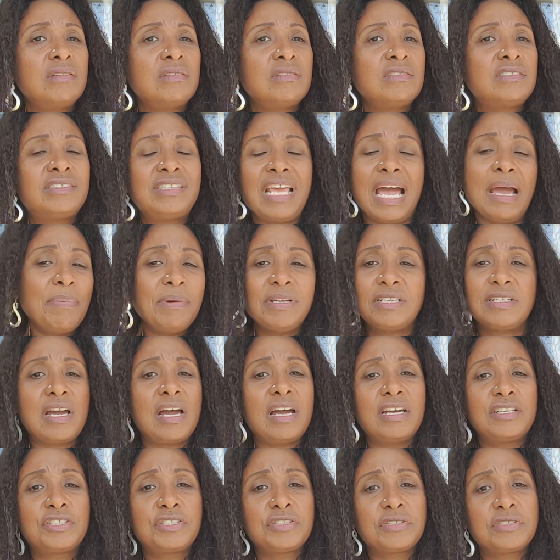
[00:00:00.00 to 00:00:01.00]

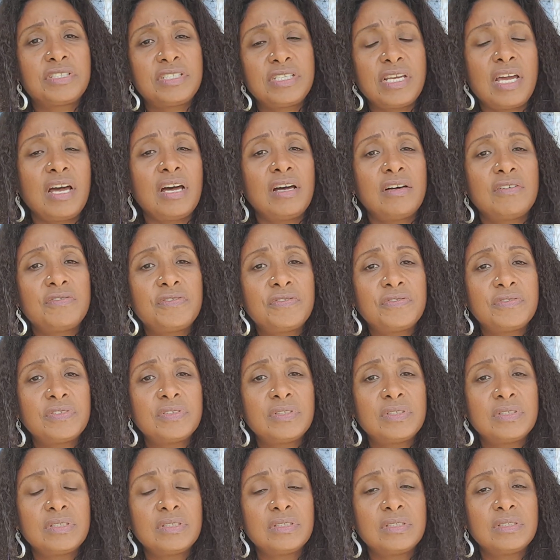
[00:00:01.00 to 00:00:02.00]
sabotage yourself.
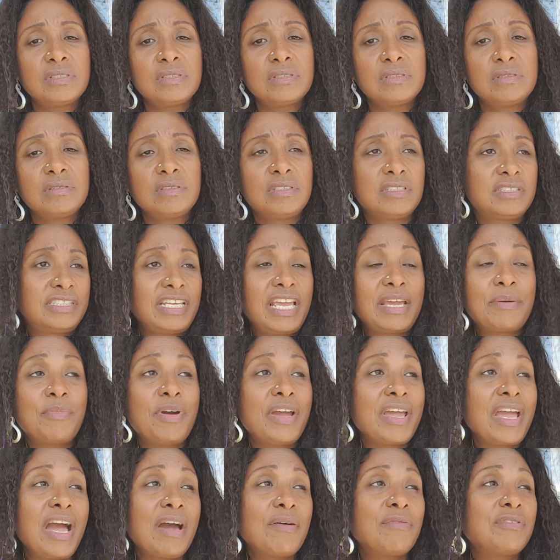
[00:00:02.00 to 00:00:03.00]
The same
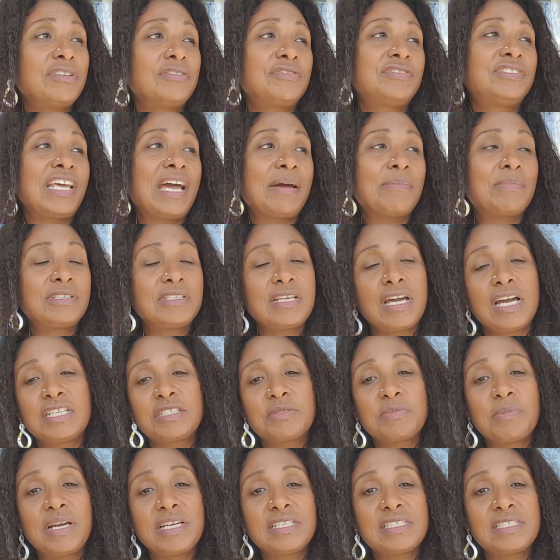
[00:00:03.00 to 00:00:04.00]
way I would have
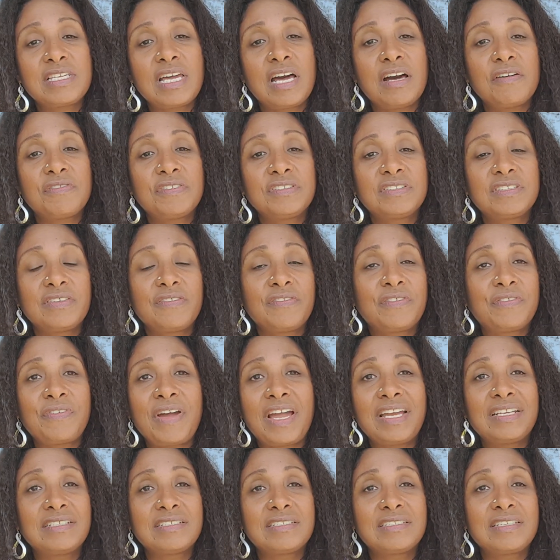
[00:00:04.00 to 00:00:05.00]
sabotaged myself as if
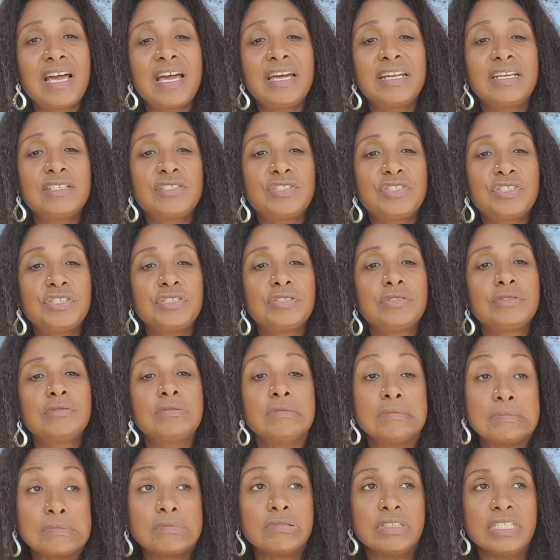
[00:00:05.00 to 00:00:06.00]
I decided to
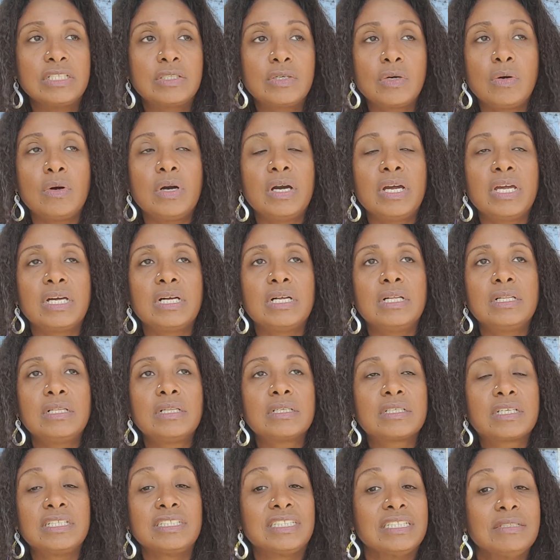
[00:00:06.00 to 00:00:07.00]
recoil,
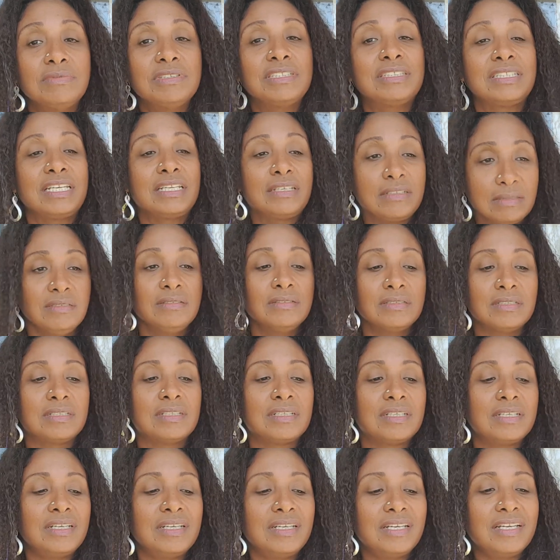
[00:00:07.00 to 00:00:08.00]
because it was like,
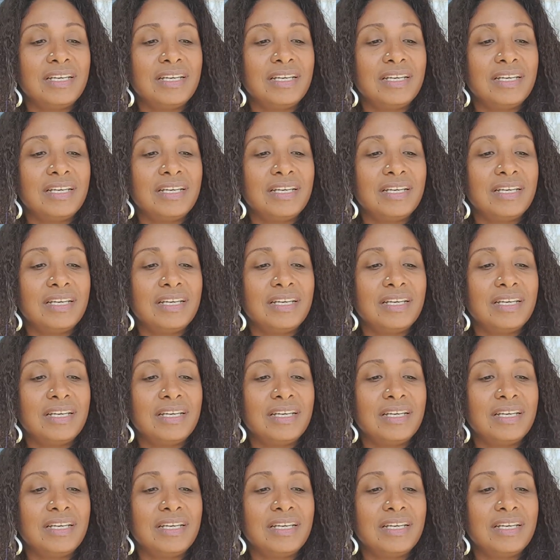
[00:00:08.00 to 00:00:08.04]
ugh,